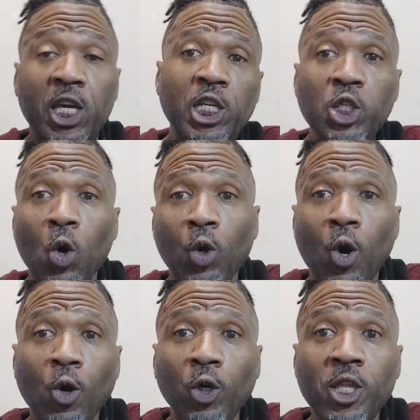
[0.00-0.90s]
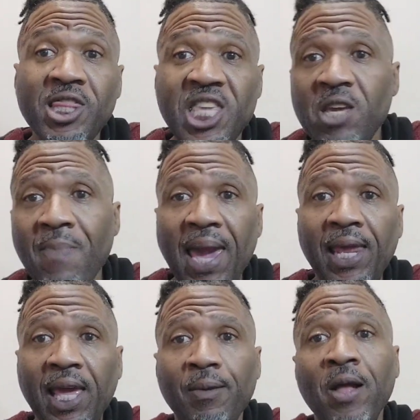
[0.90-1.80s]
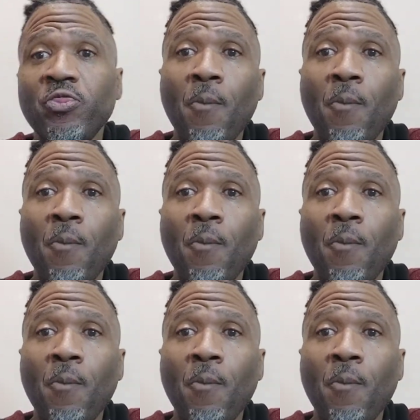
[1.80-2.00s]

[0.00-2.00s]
He's no longer the man-ape.